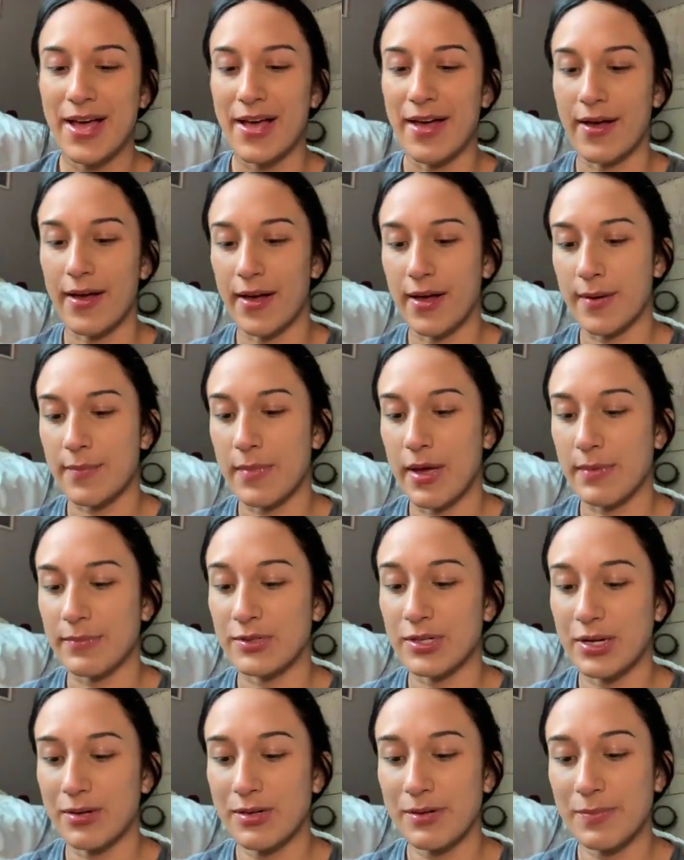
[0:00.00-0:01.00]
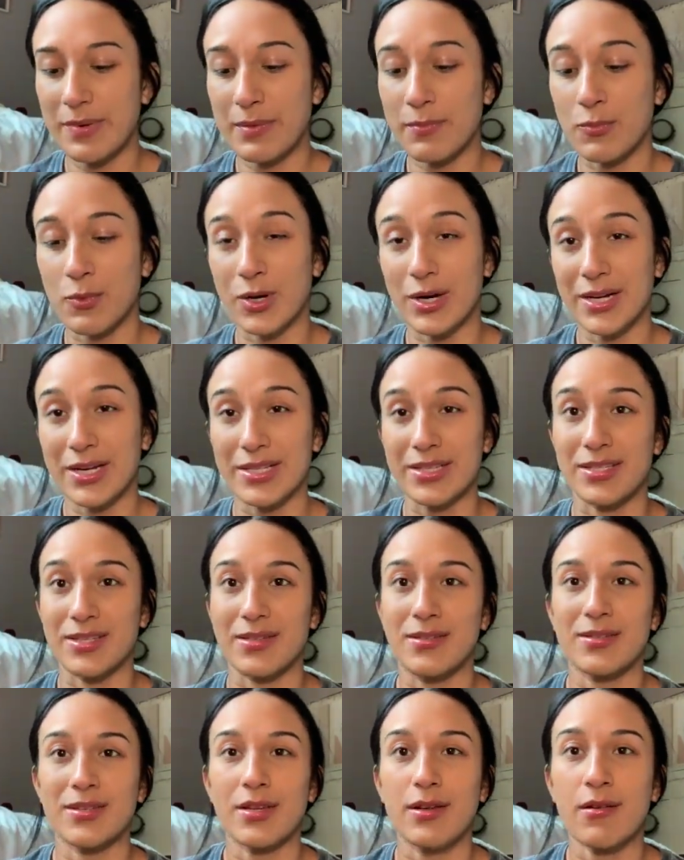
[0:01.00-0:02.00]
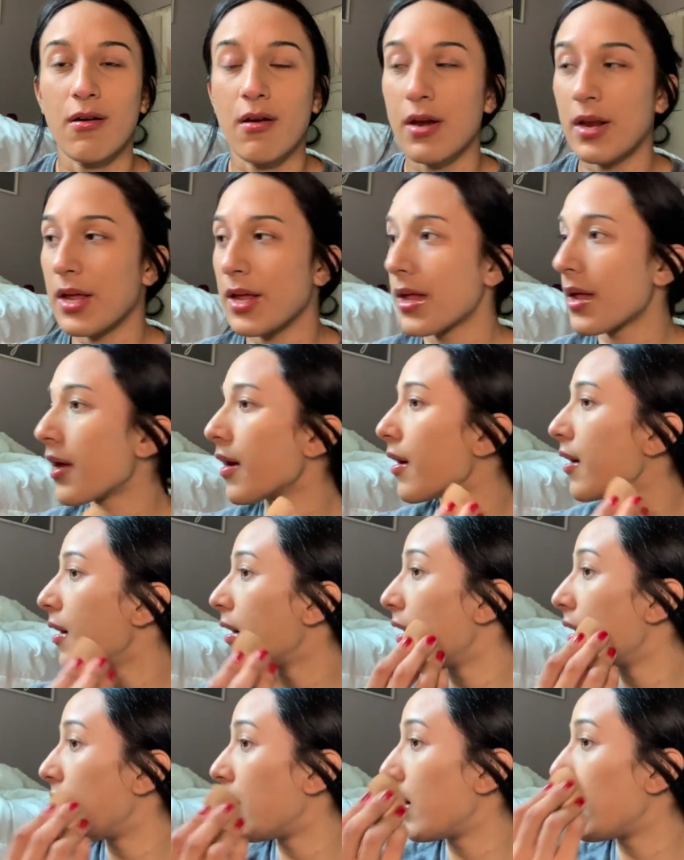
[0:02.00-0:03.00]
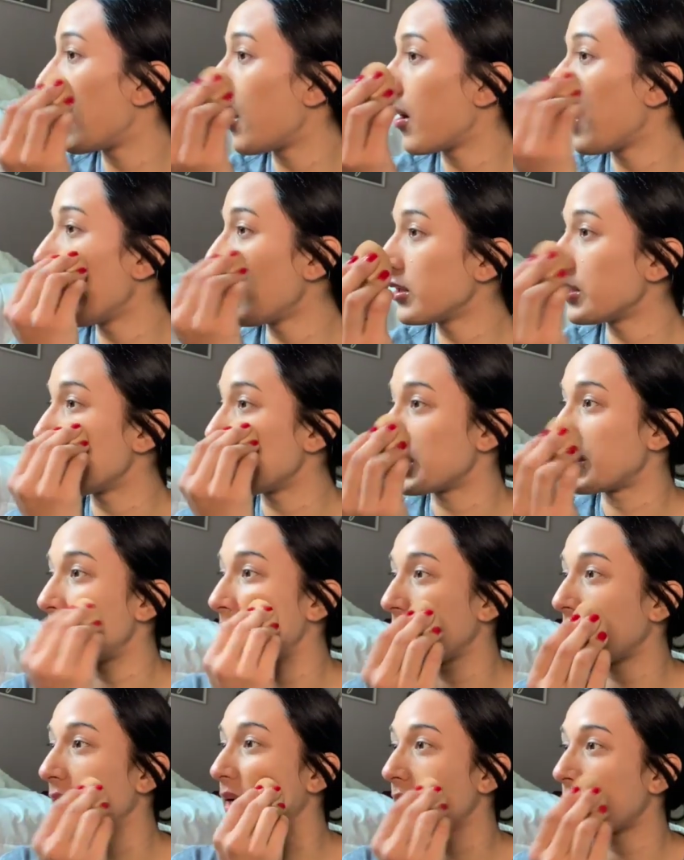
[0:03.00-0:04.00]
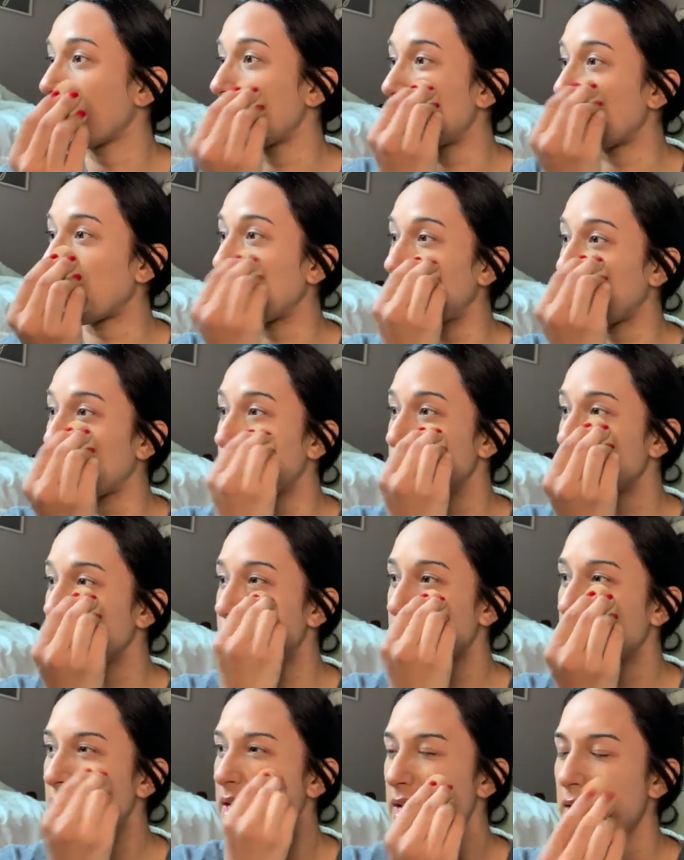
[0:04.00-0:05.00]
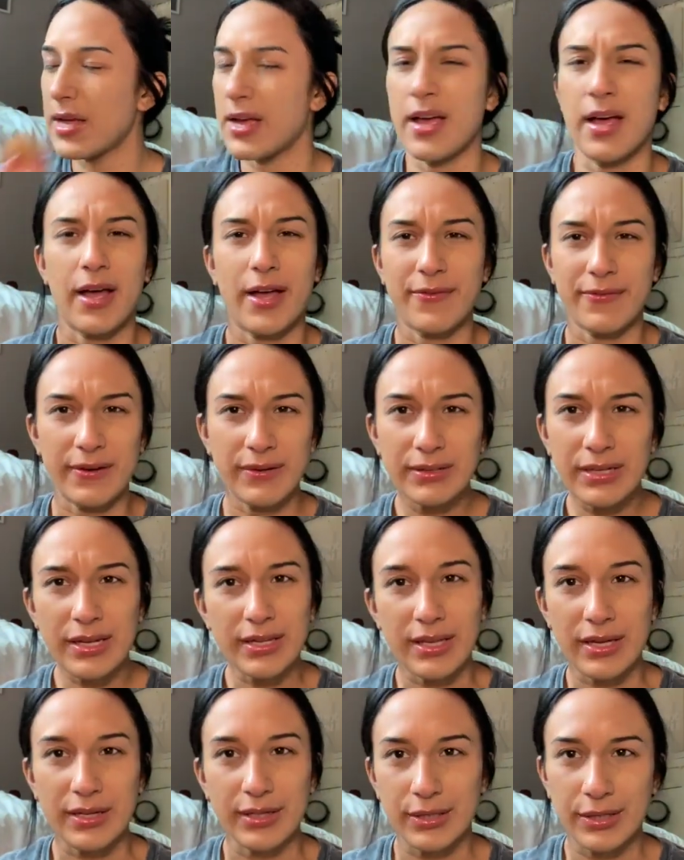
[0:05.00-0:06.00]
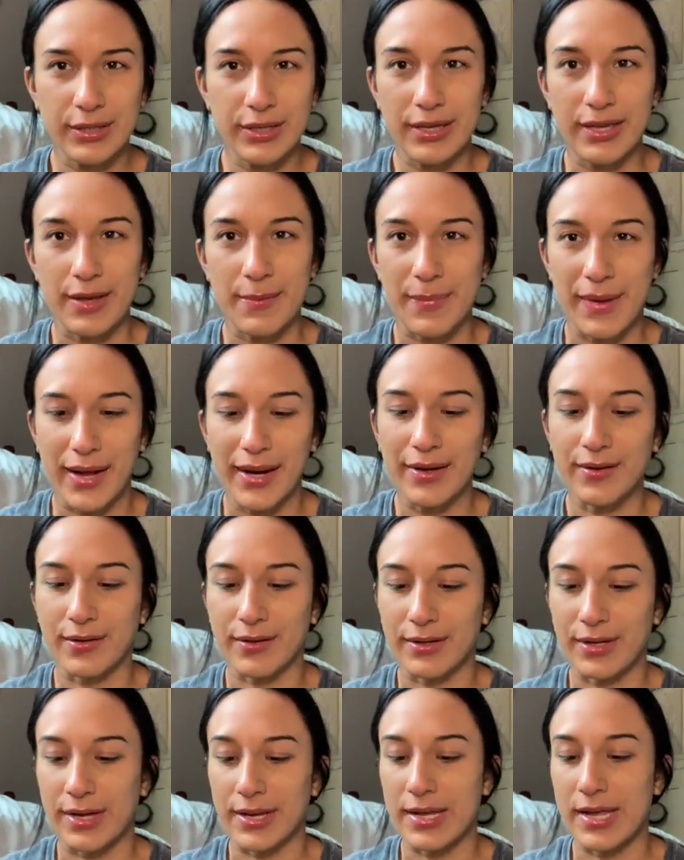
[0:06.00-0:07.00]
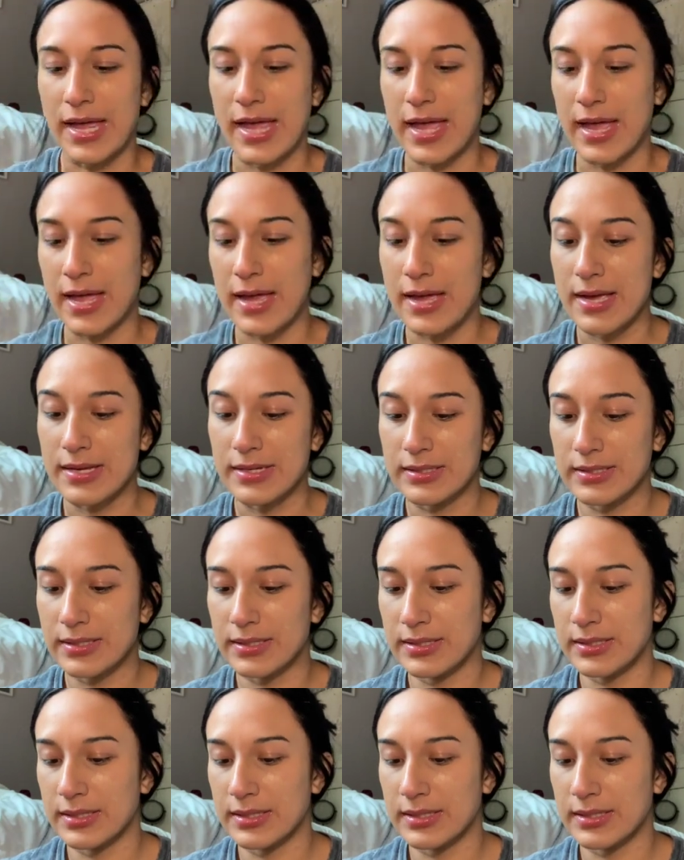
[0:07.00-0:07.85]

um I'm trying to be more consistent on it, just because I found out that you can get paid on it, and